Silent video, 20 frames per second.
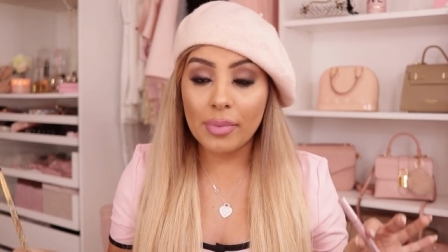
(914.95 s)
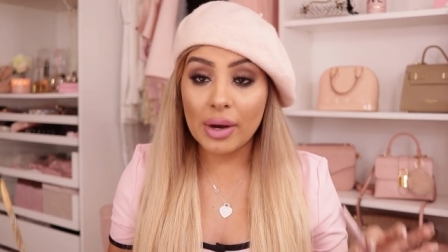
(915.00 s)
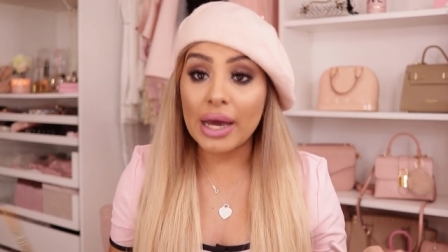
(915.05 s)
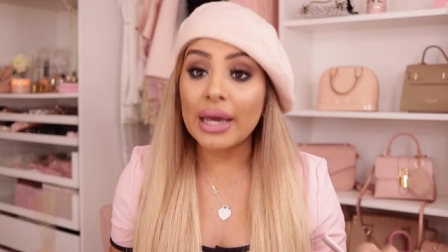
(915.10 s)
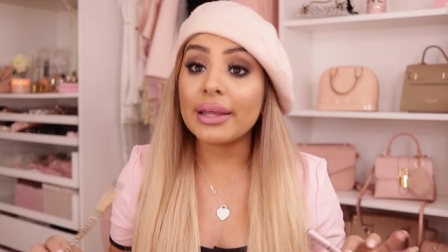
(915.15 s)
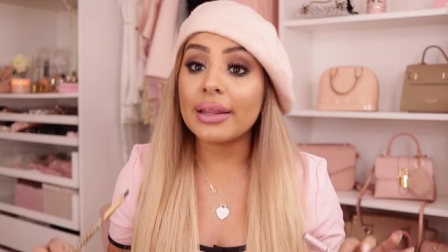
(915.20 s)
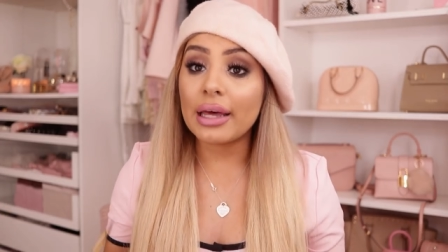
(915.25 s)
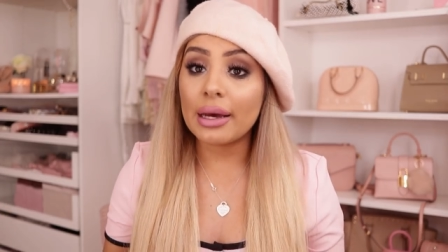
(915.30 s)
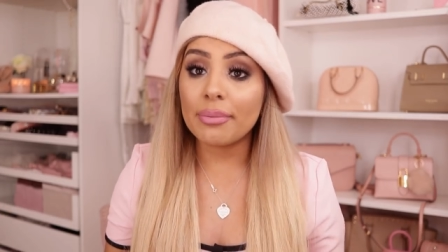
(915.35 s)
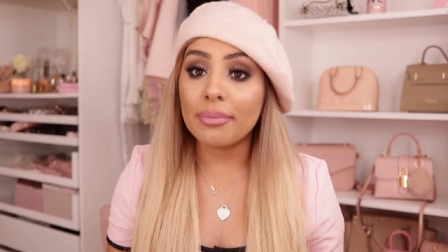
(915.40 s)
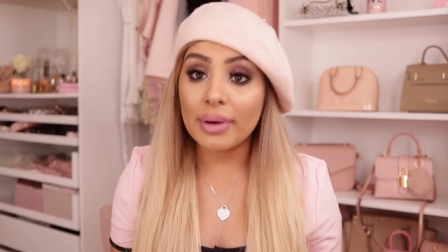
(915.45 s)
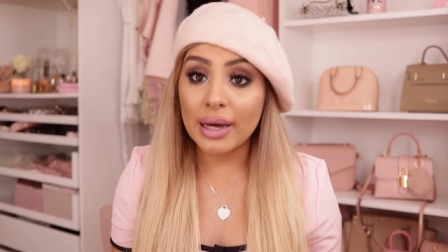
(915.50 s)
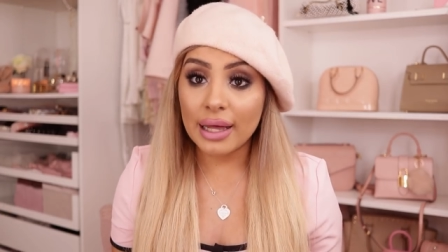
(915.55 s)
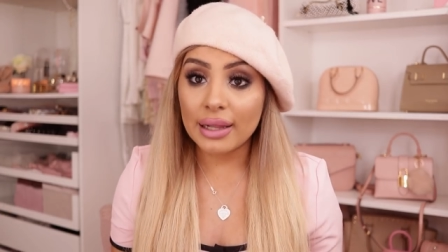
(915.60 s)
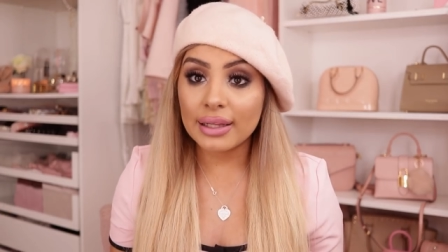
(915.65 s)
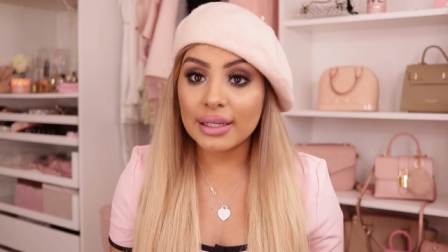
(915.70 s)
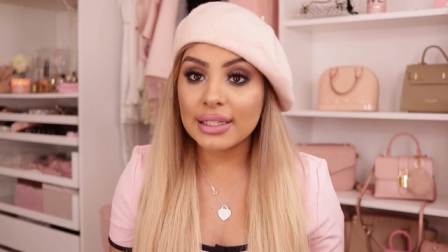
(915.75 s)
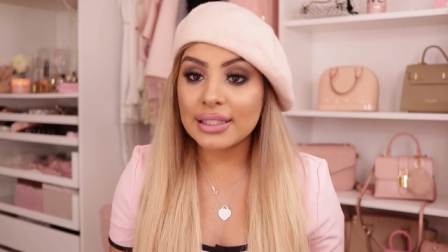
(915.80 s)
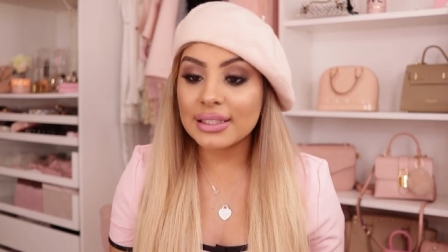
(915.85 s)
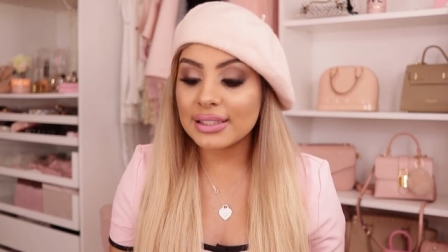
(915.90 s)
buy that
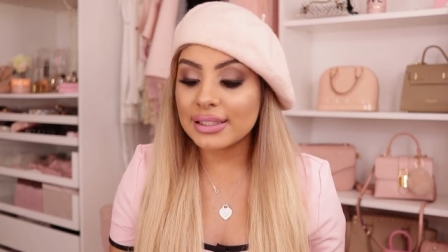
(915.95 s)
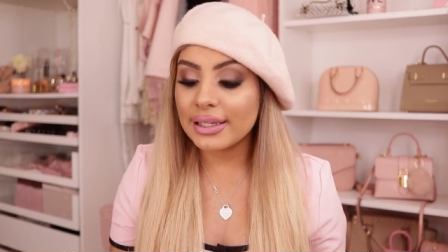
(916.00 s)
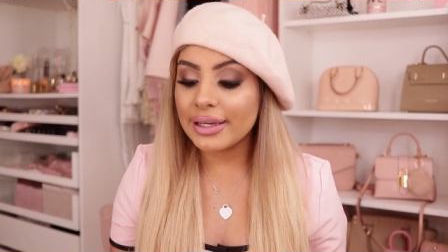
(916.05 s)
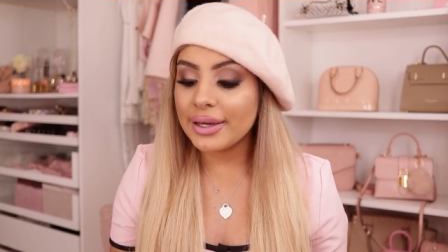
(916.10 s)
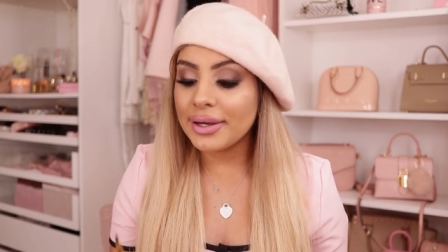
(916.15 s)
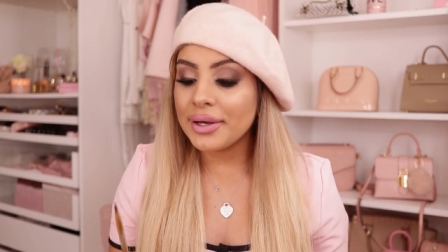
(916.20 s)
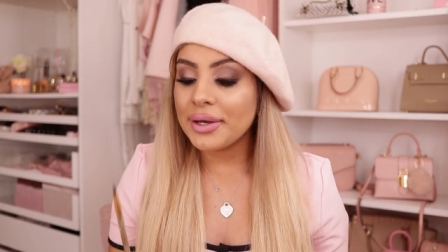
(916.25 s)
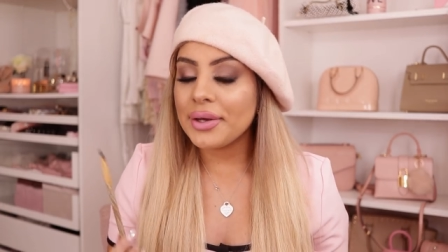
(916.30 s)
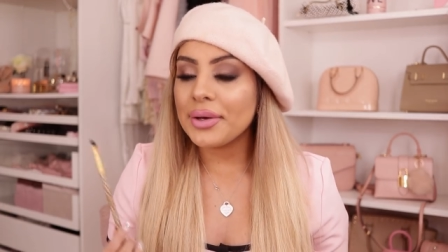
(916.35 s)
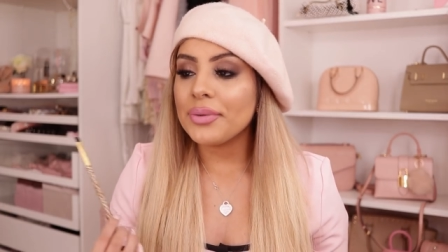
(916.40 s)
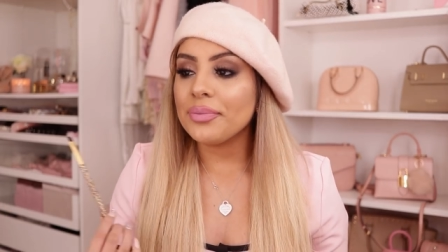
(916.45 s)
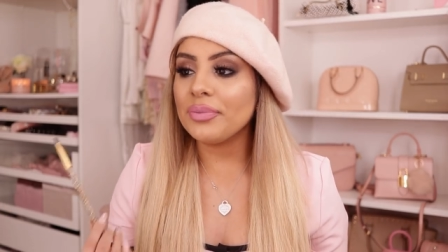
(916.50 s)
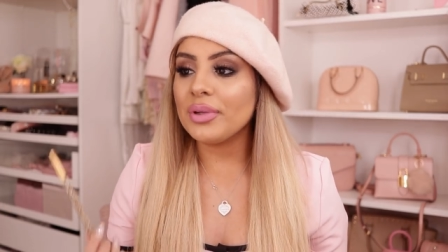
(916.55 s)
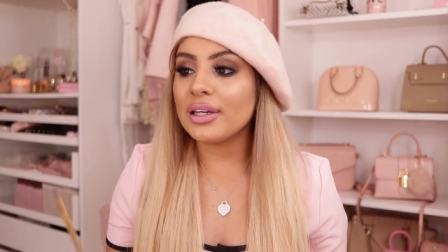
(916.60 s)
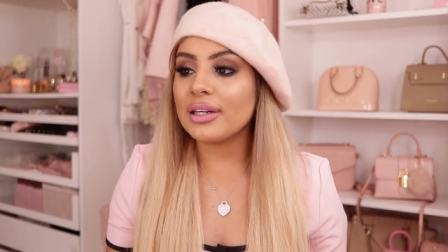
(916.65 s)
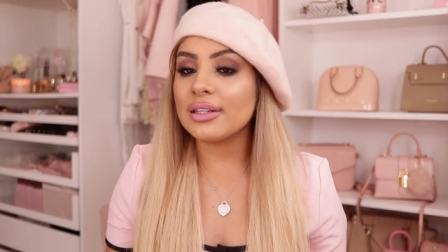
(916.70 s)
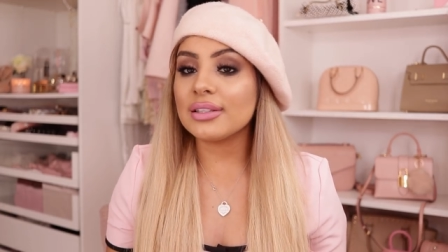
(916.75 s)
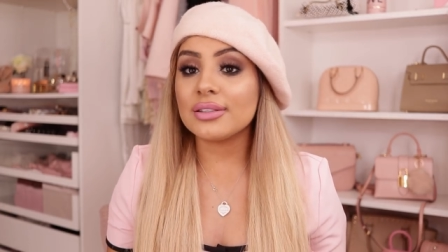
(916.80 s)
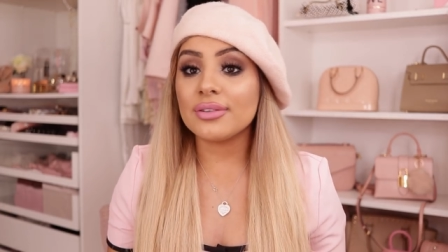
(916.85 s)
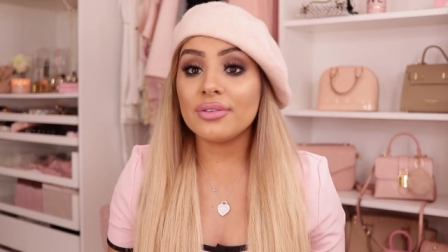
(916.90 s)
palette
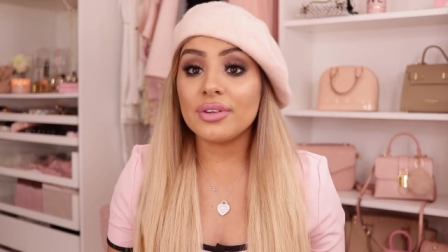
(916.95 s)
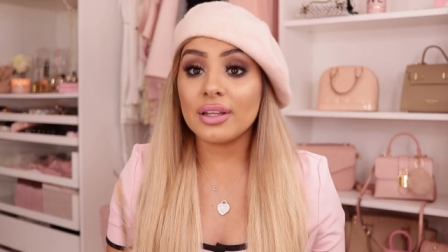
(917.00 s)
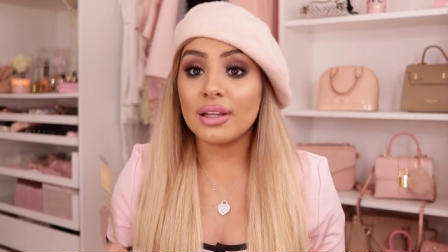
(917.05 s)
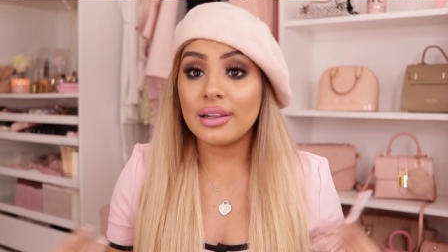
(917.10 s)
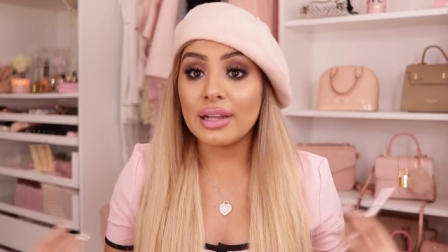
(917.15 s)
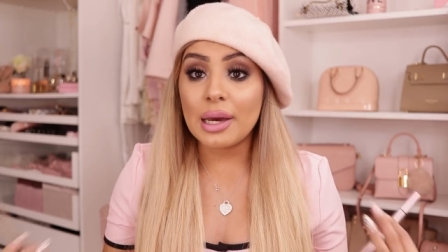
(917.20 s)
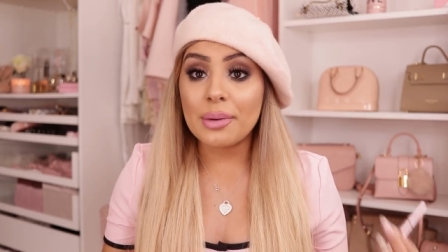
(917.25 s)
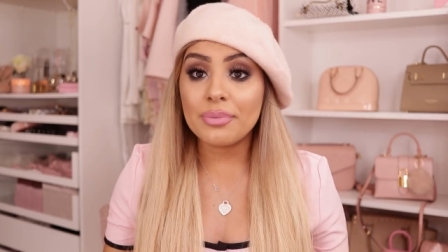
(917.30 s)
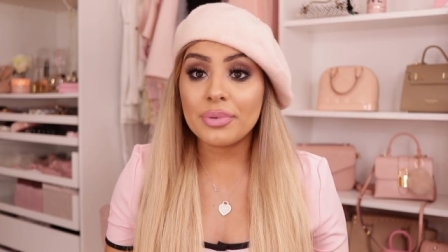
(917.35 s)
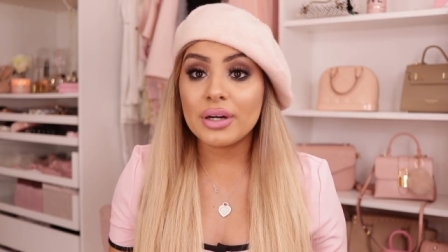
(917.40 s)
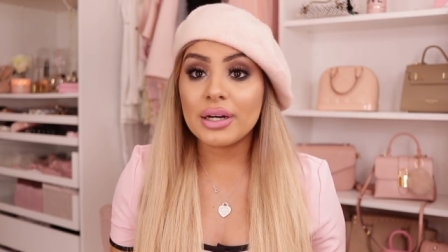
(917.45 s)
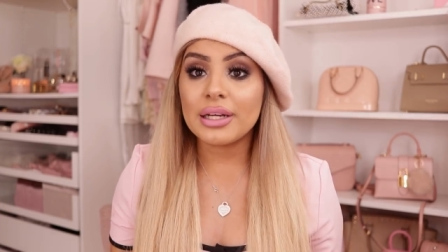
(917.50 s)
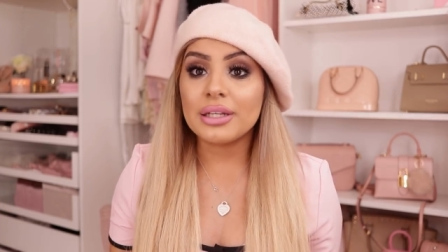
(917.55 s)
because of the leopard.